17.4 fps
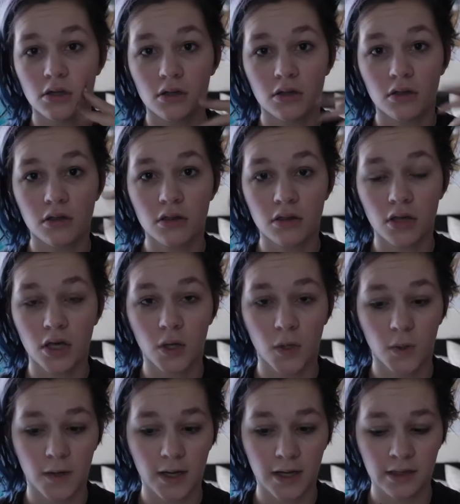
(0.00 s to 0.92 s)

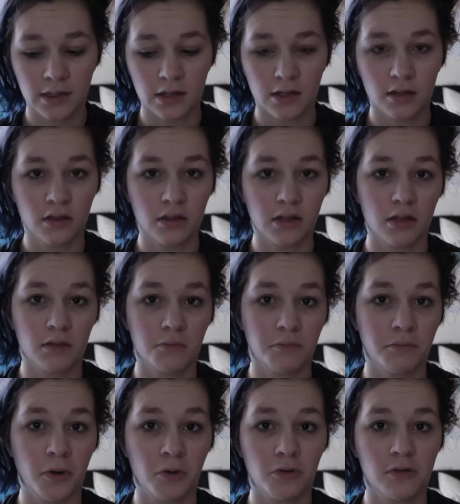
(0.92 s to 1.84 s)
So I think
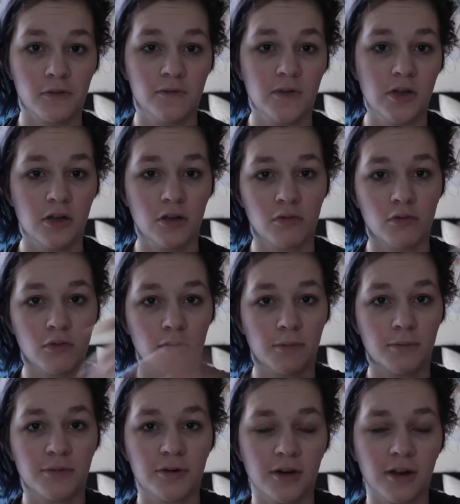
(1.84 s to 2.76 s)
that both of these were
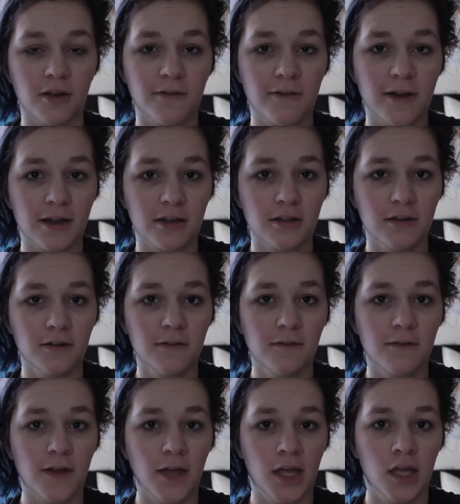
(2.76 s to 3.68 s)
pretty
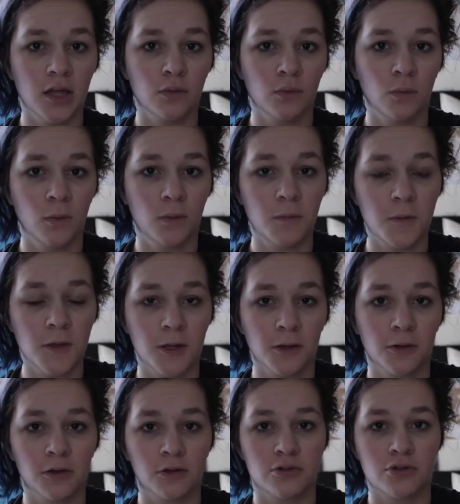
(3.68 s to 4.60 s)
effective and would be a
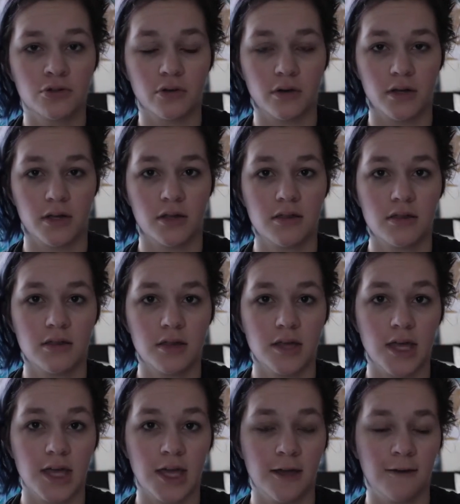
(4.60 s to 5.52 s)
good choice
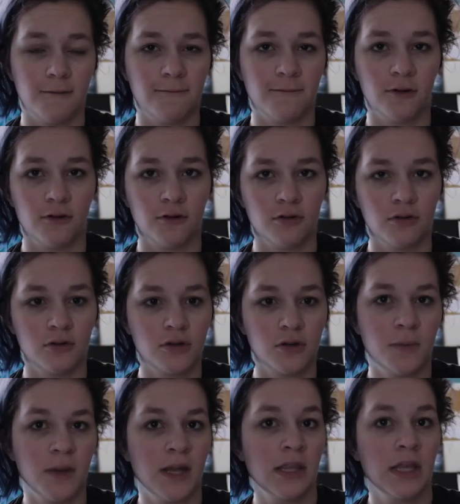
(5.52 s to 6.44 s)
if you're
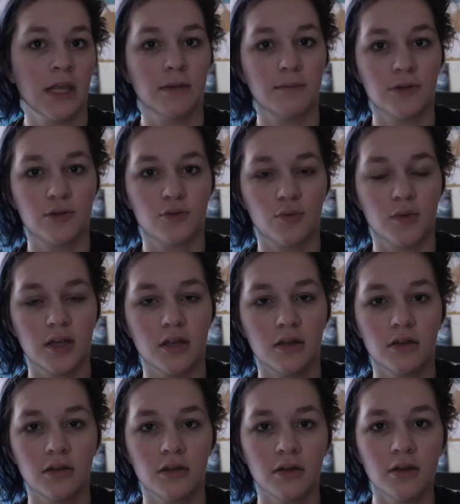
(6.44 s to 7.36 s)
debating
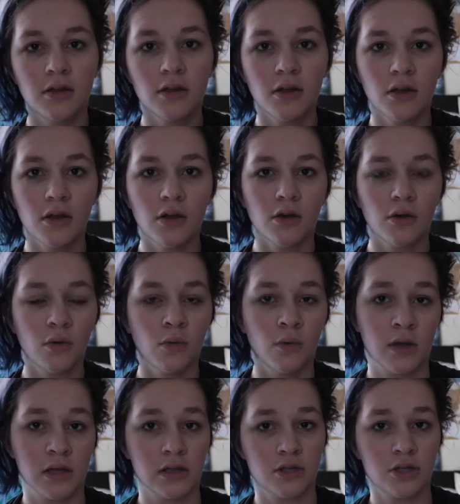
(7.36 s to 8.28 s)
between
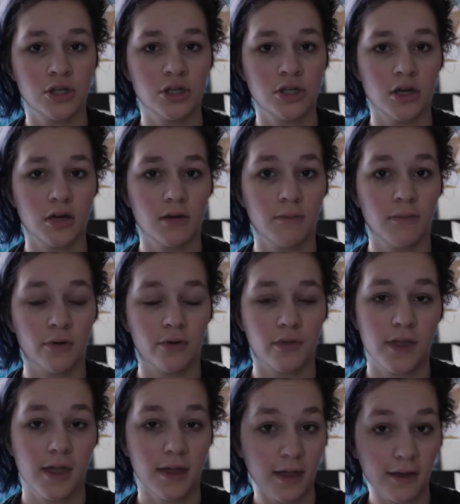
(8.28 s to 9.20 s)
which
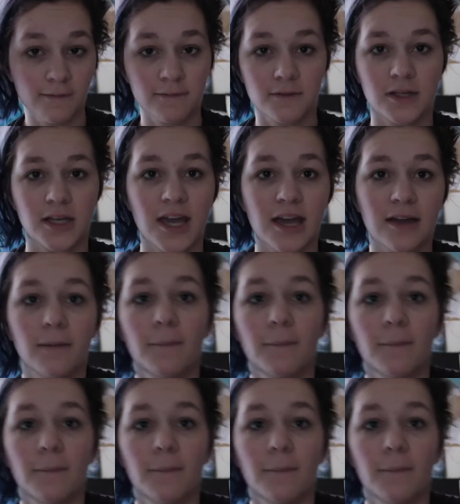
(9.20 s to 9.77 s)
birthday gift to get.